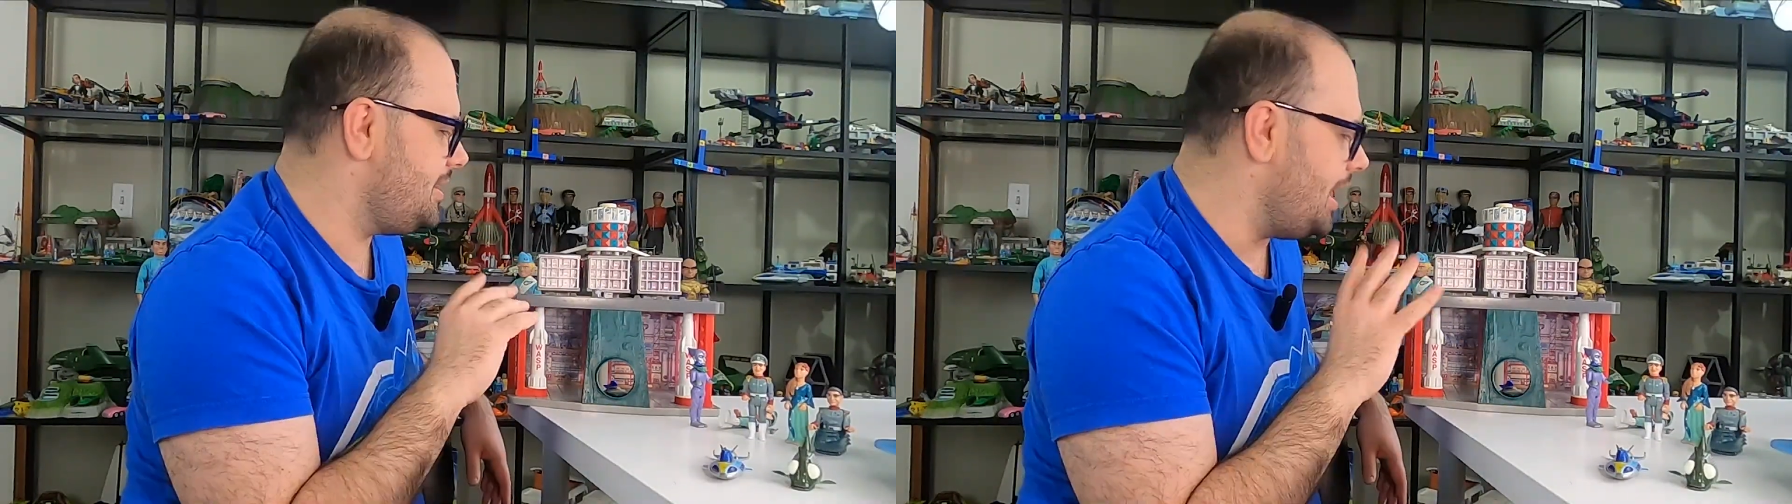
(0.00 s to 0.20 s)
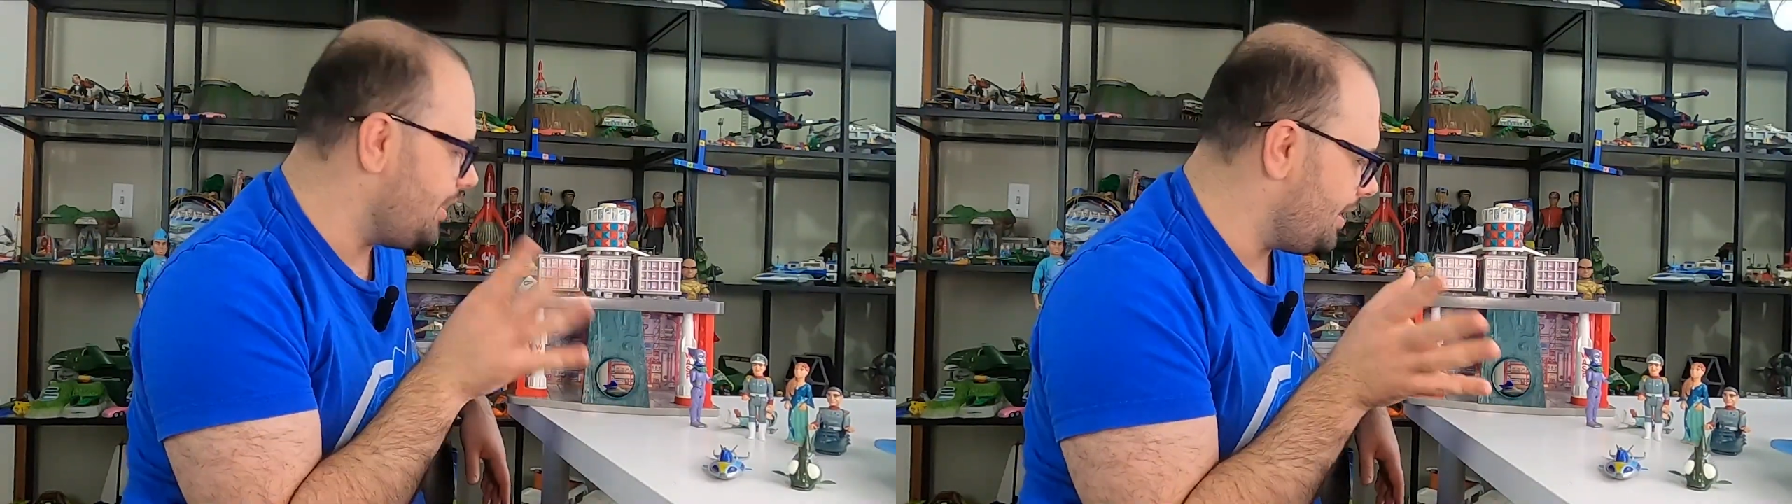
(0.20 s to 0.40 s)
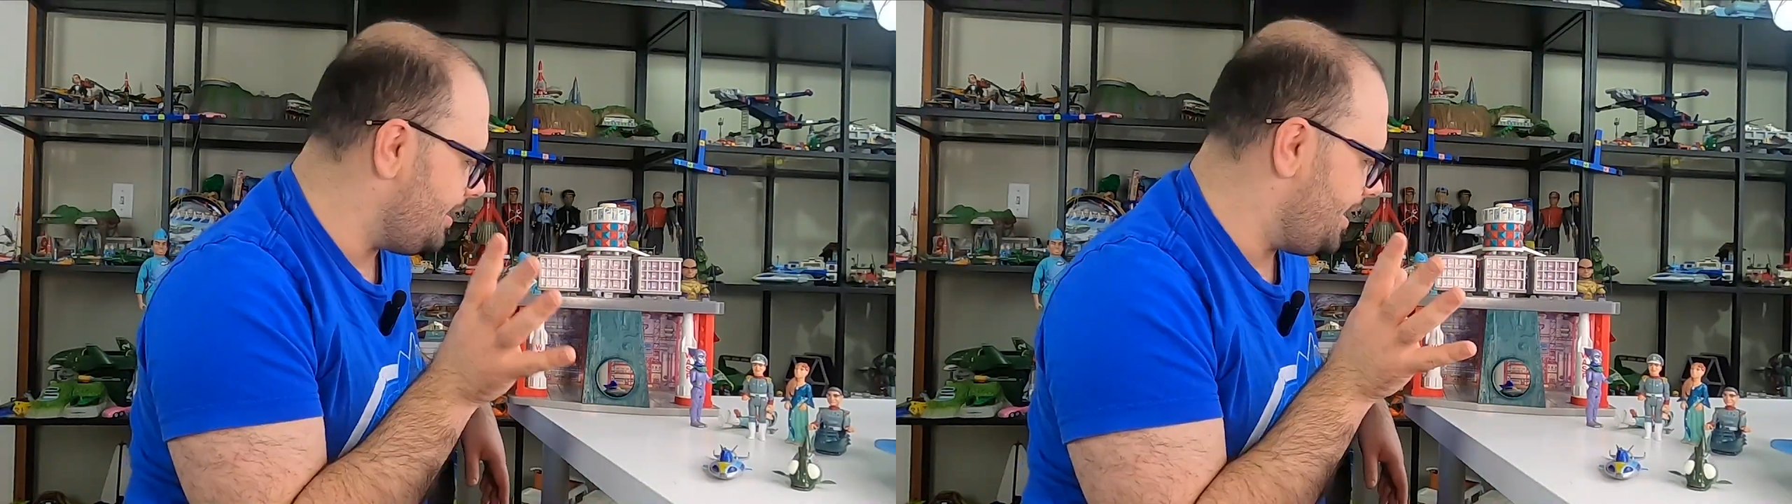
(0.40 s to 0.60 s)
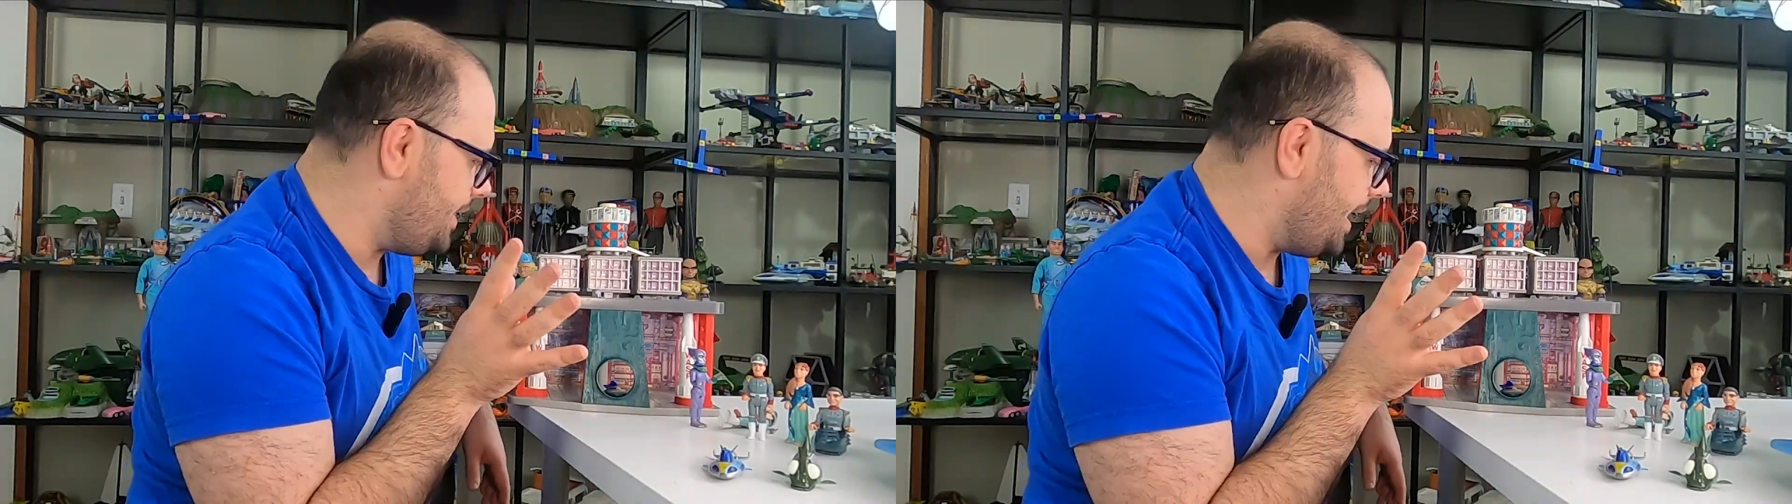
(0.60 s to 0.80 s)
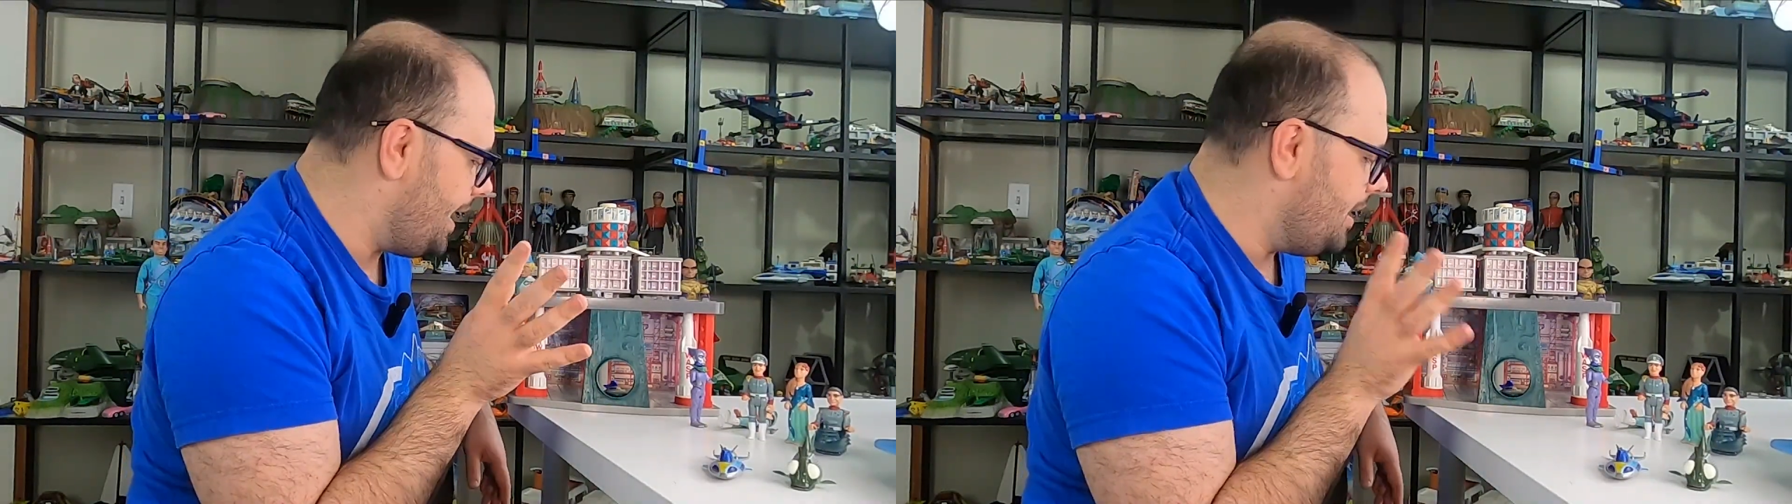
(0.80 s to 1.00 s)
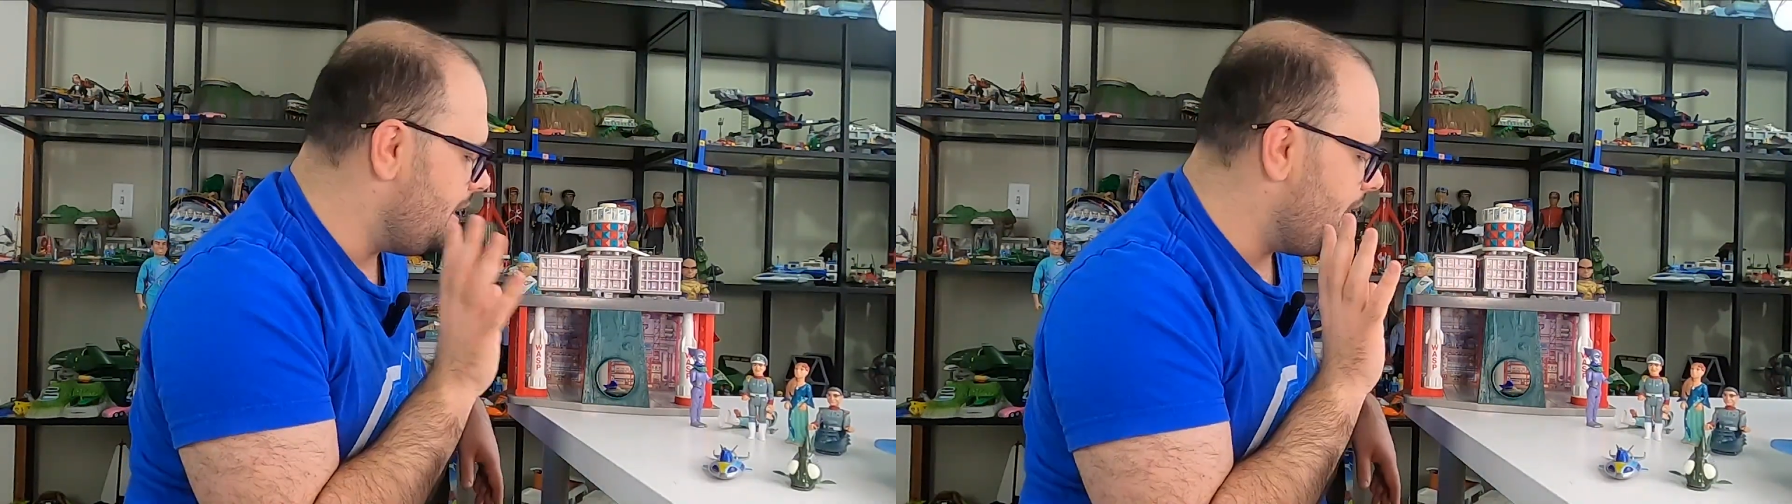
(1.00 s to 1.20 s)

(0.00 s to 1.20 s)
nothing like that.